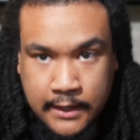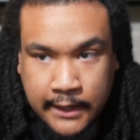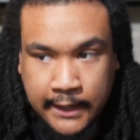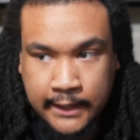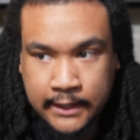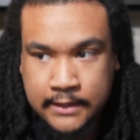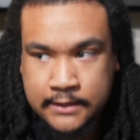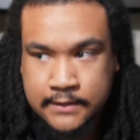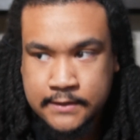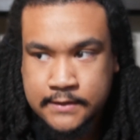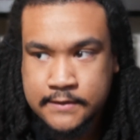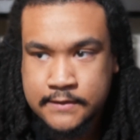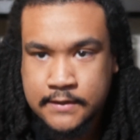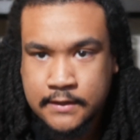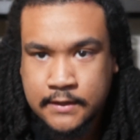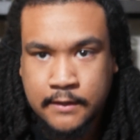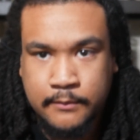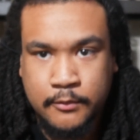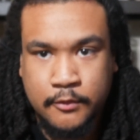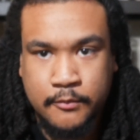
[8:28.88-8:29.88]
I got these a
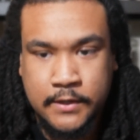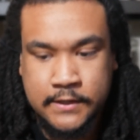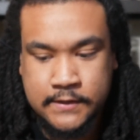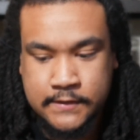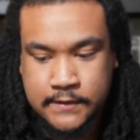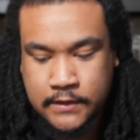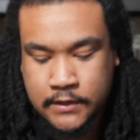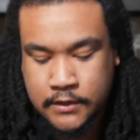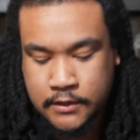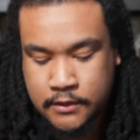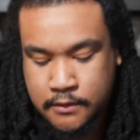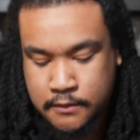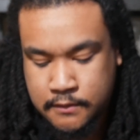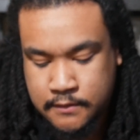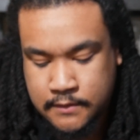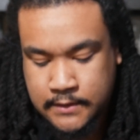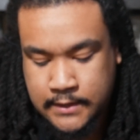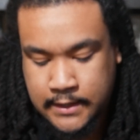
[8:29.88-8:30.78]
couple months ago